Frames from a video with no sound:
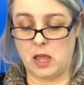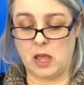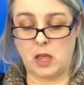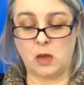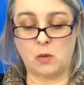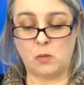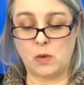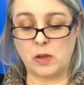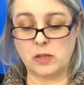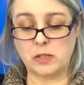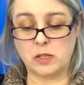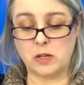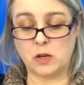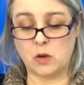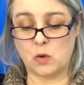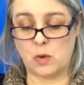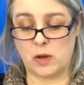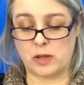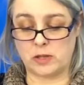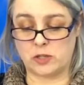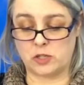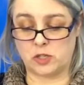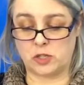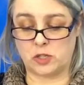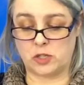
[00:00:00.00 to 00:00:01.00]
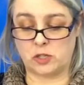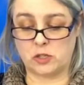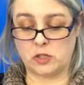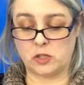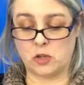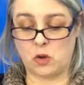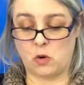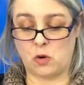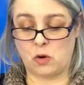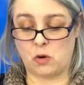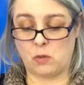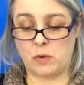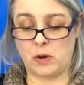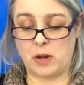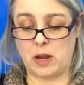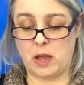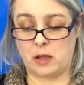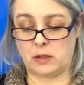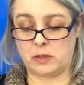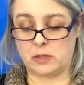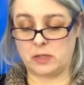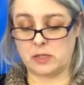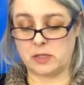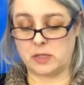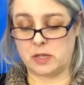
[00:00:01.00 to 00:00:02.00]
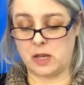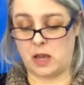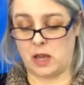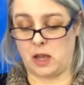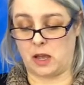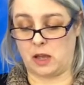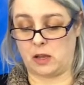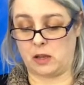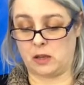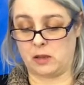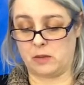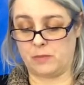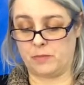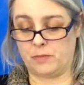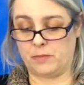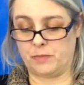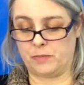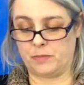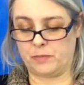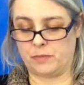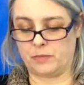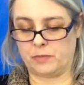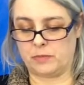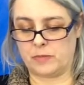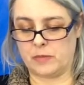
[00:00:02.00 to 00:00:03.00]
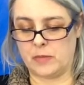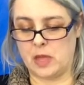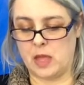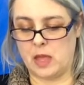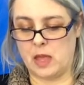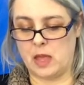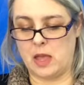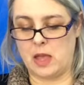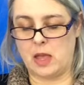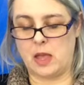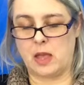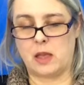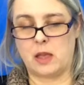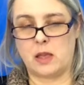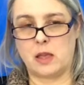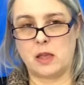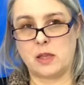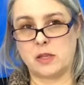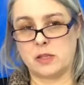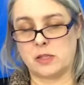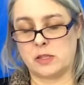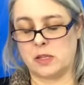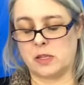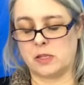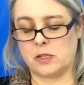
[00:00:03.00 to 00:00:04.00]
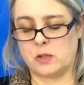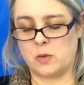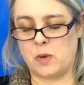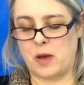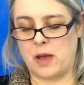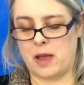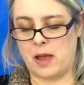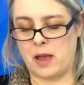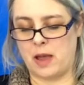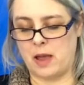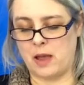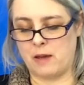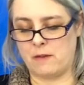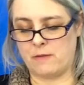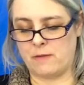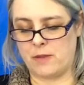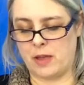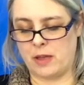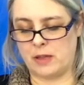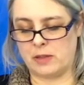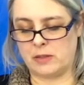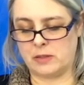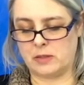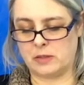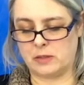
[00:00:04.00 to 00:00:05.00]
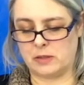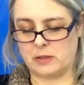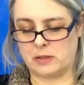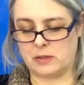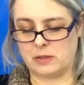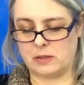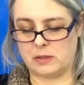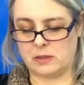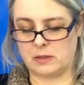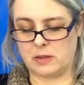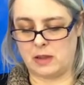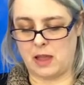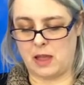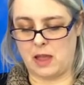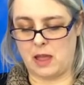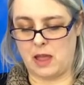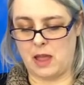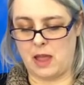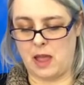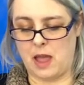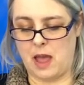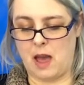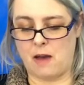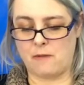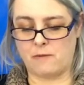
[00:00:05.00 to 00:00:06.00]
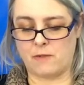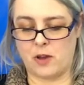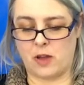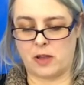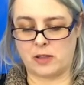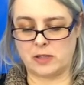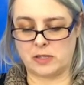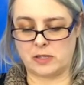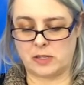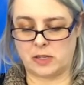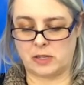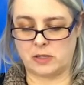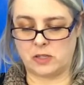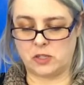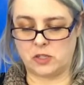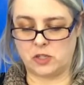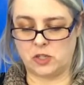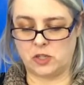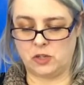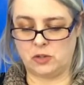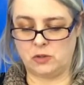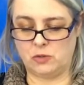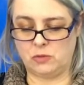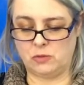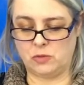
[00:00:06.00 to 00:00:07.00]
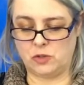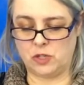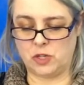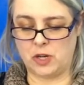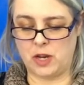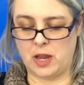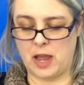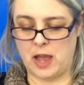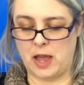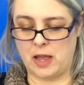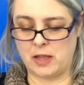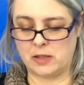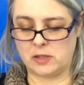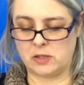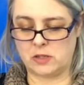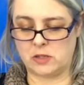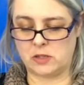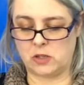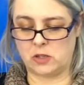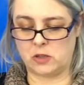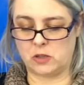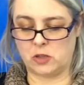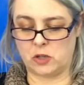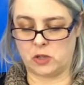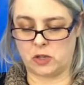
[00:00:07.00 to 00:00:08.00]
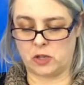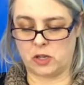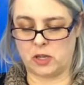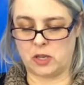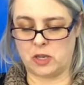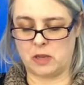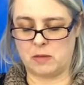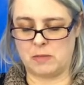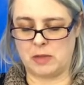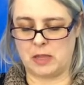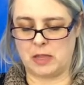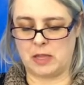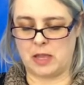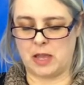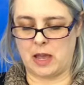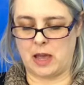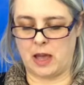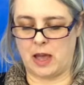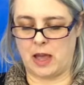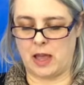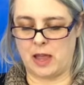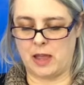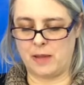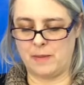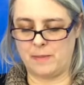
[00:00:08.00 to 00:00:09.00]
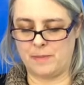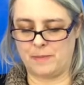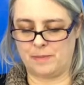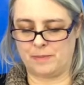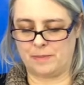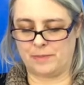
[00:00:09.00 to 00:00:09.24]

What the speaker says: It wasn't a question, so Erwin held his tongue. "Is this why I have not sensed you?" she asked, looking him in the eye.